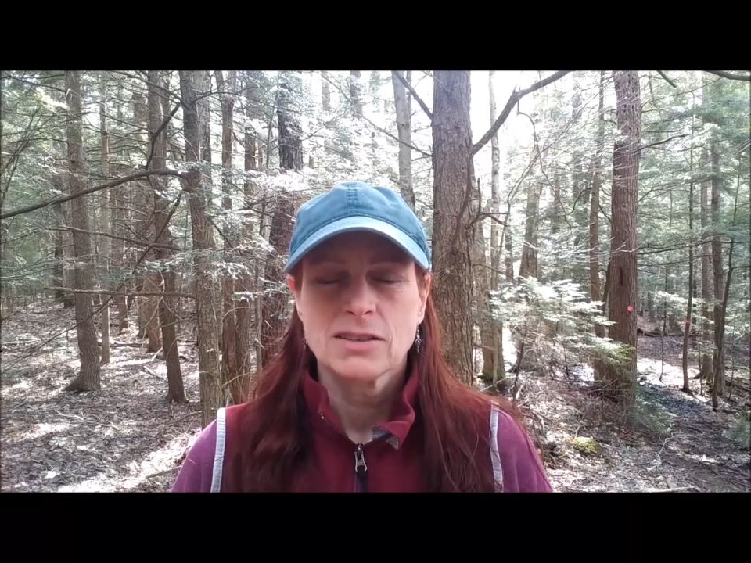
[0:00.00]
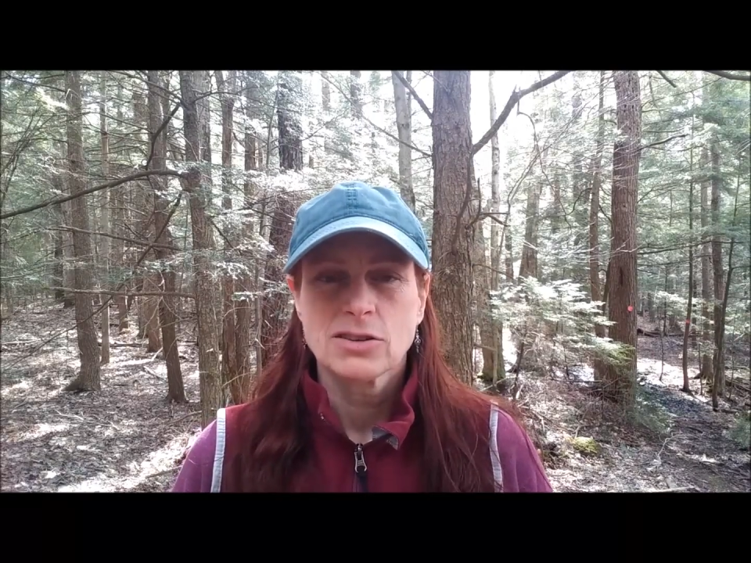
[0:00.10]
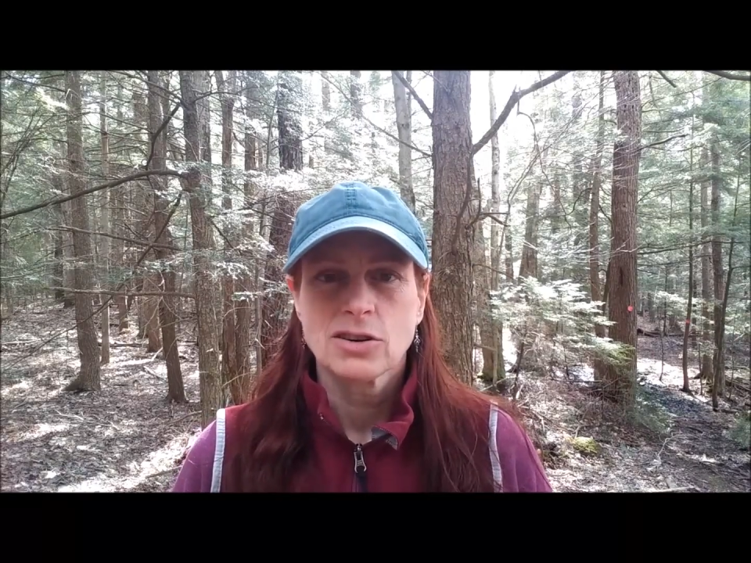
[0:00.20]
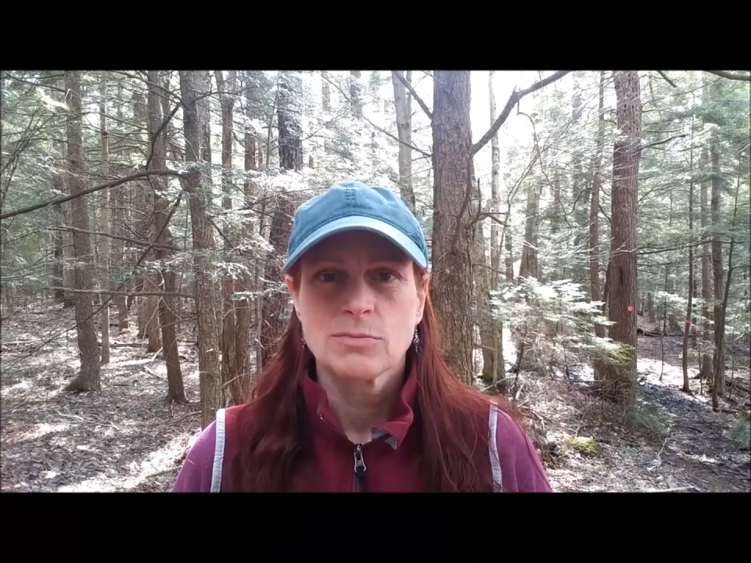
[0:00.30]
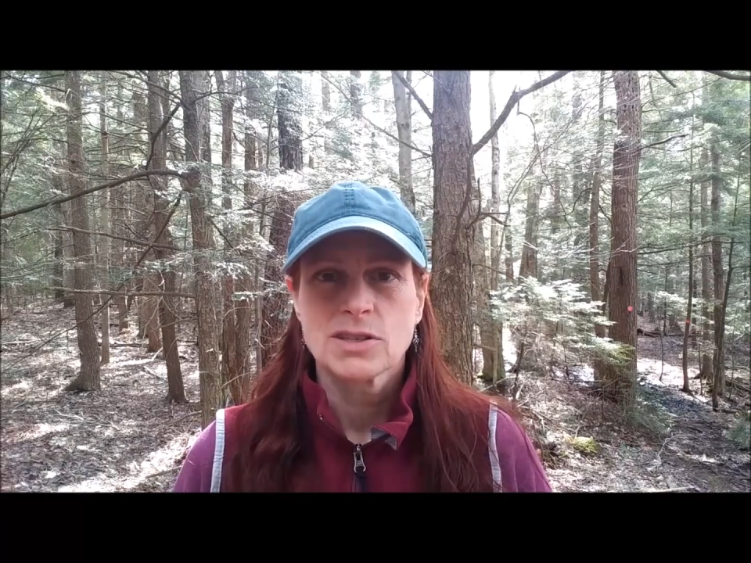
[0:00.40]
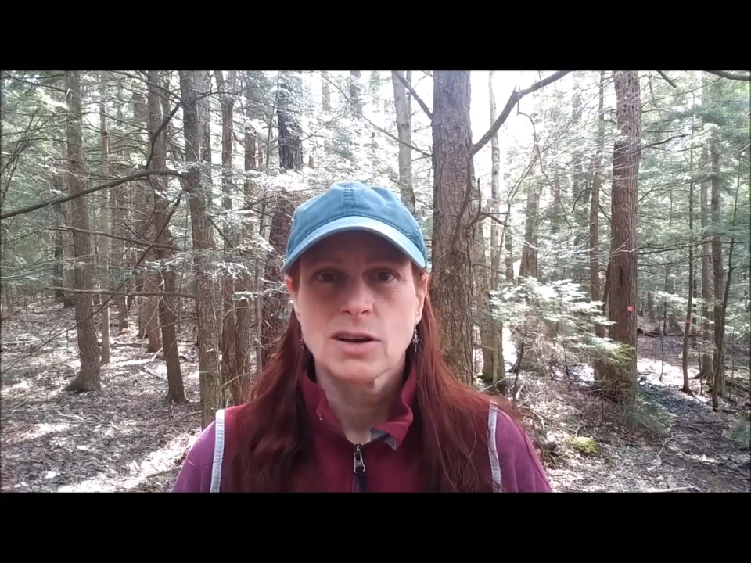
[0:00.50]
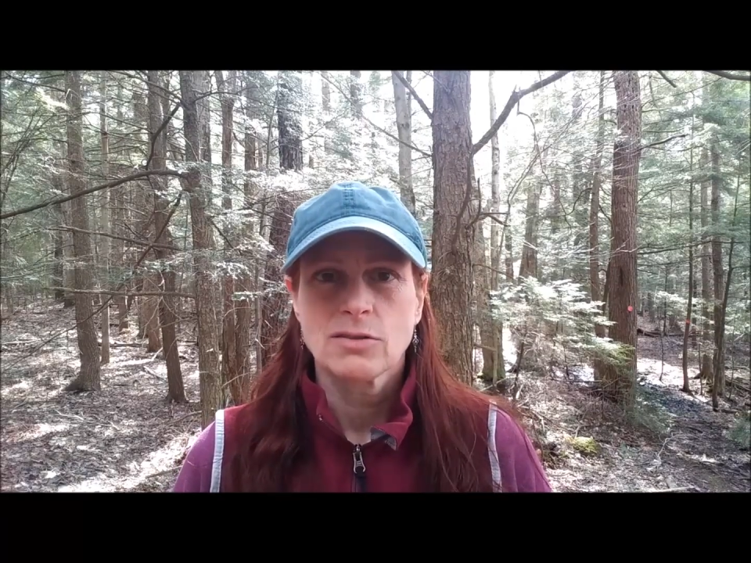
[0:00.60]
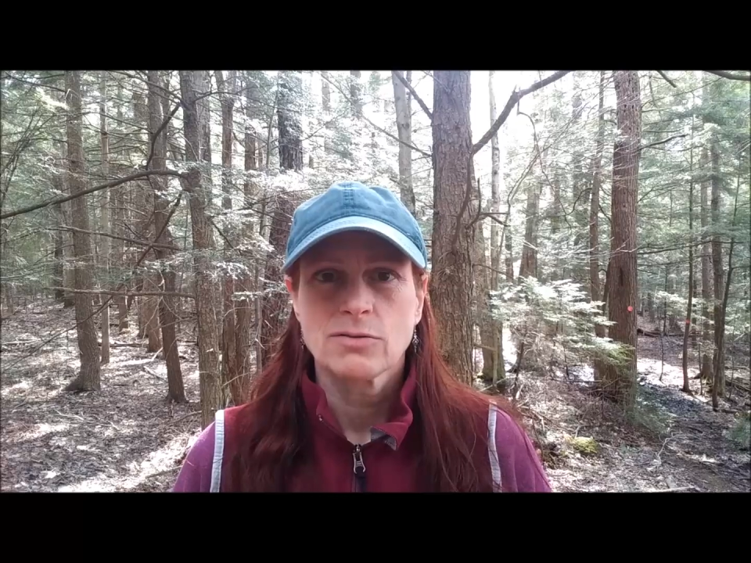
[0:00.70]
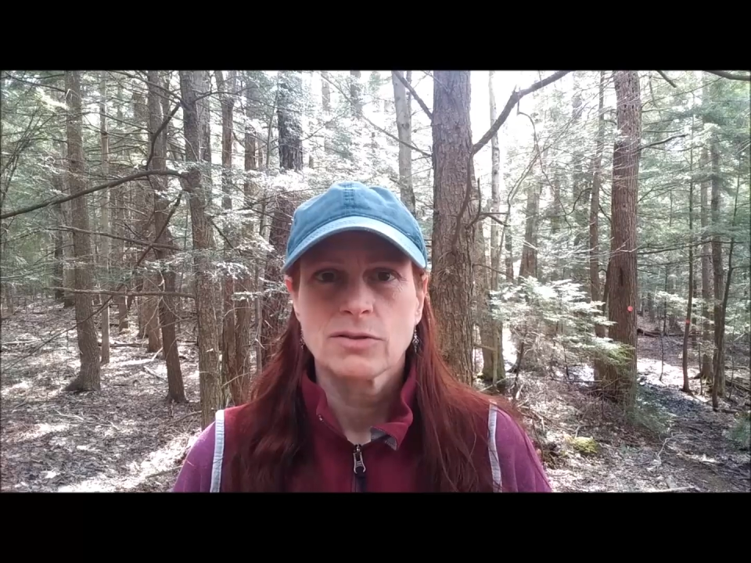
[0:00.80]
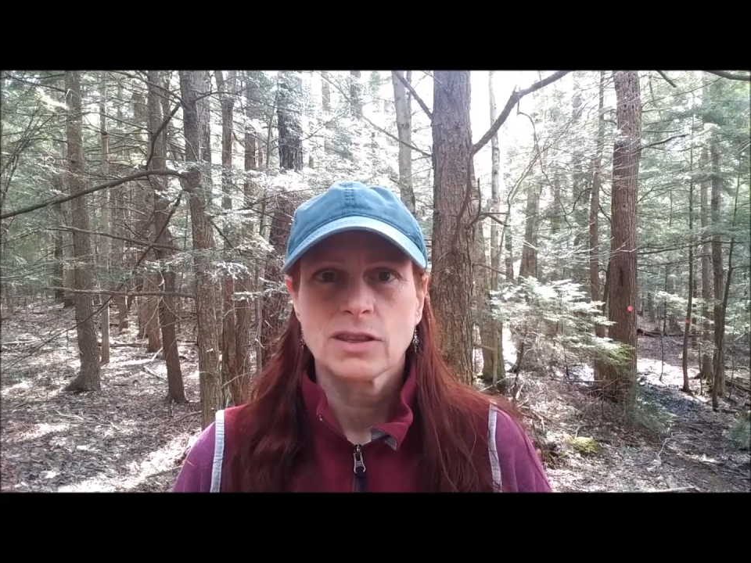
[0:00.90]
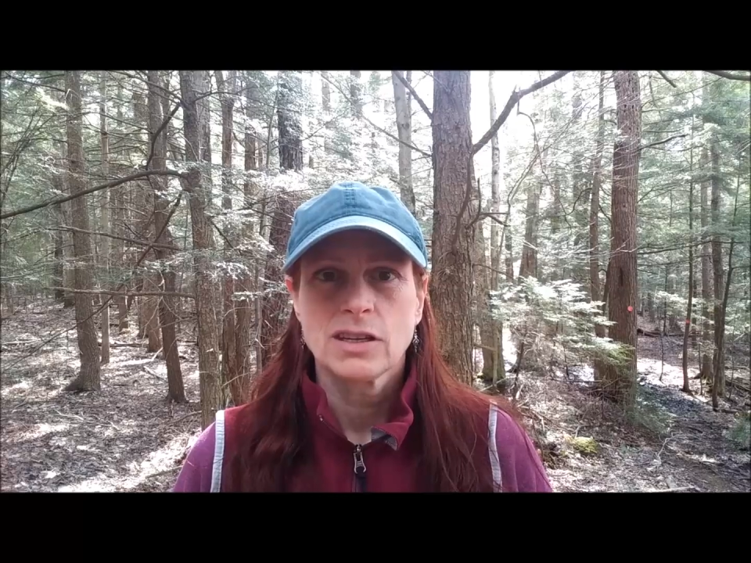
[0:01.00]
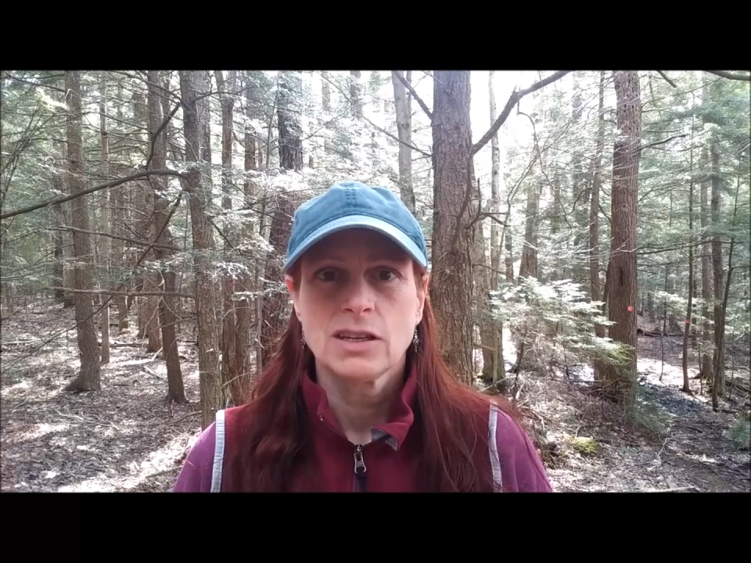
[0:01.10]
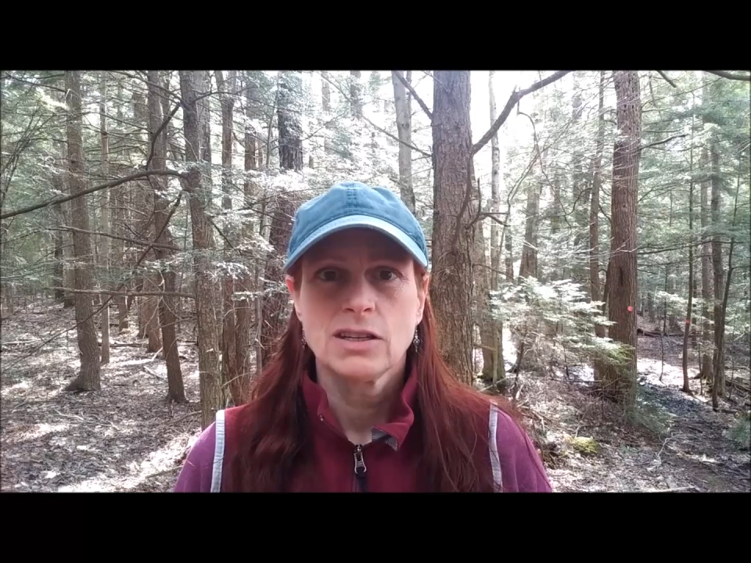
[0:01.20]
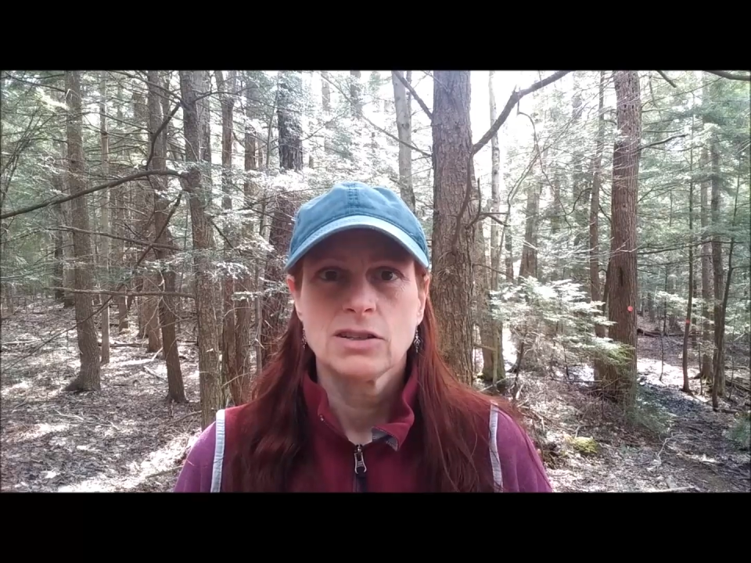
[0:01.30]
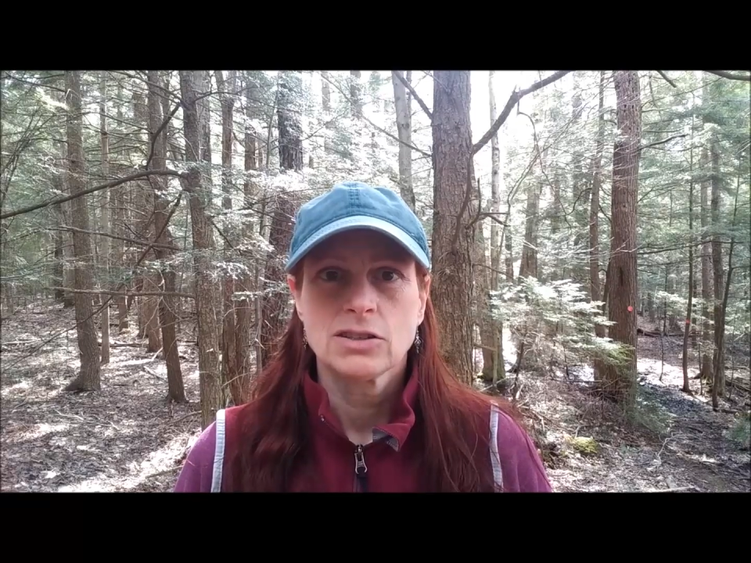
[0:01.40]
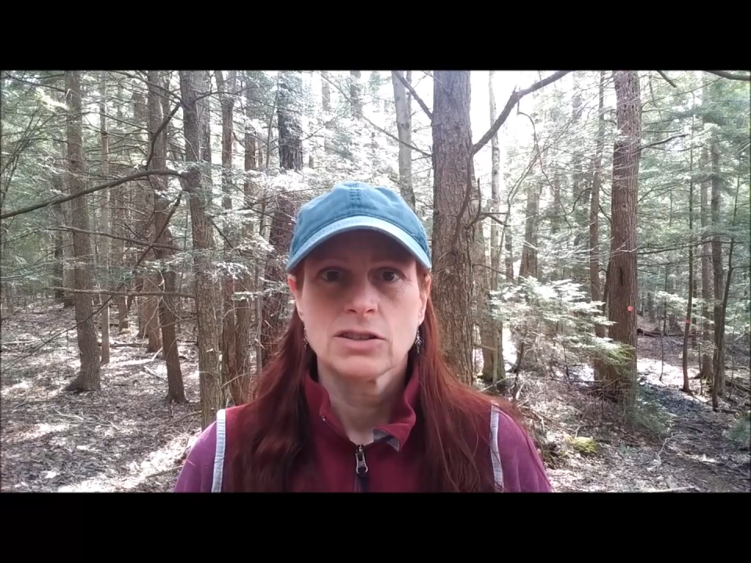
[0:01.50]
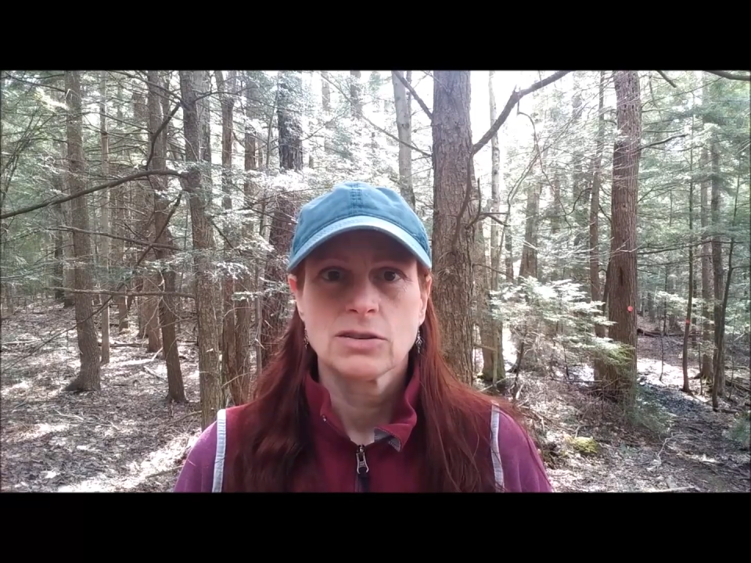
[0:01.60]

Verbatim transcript: in terms of the